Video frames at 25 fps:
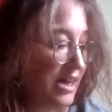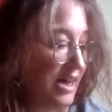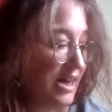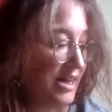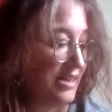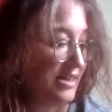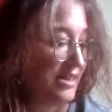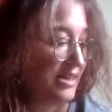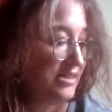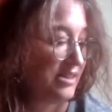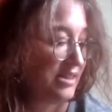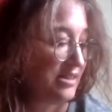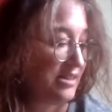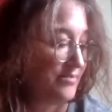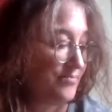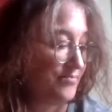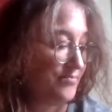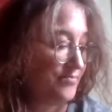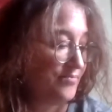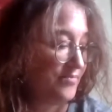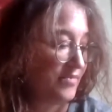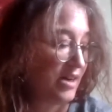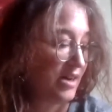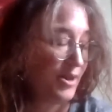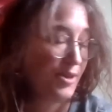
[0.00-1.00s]
And
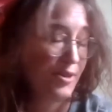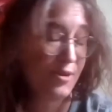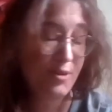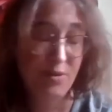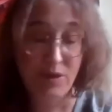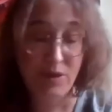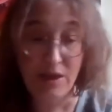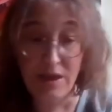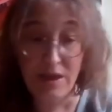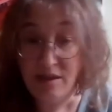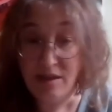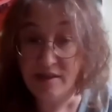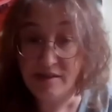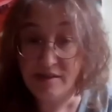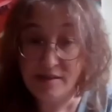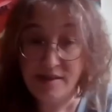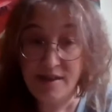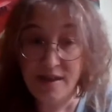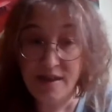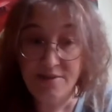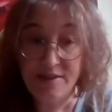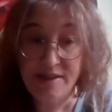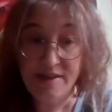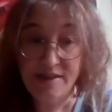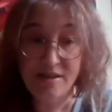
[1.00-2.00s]
I think it's
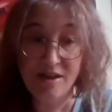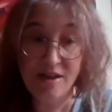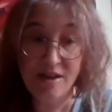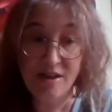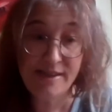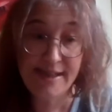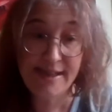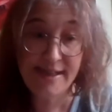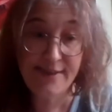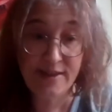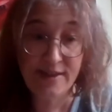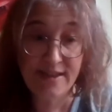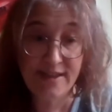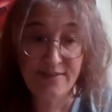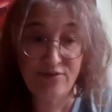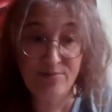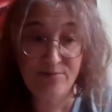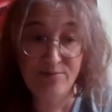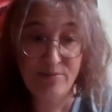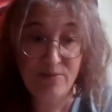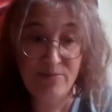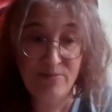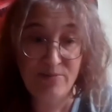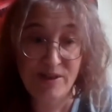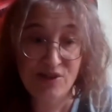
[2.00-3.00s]
the only time he's ever given
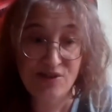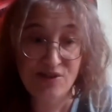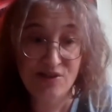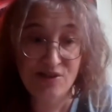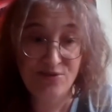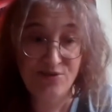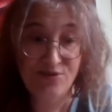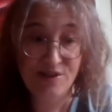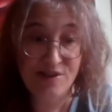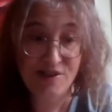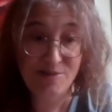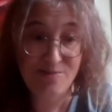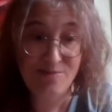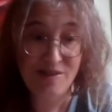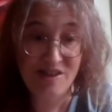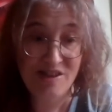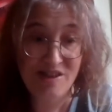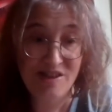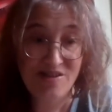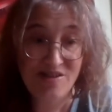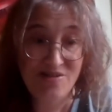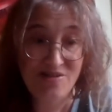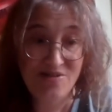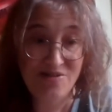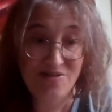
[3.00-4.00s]
permission for it to be
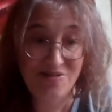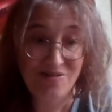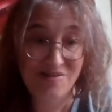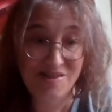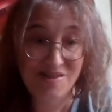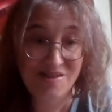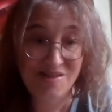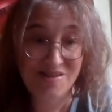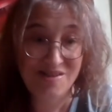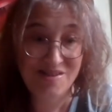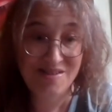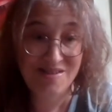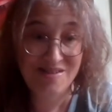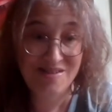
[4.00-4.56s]
used.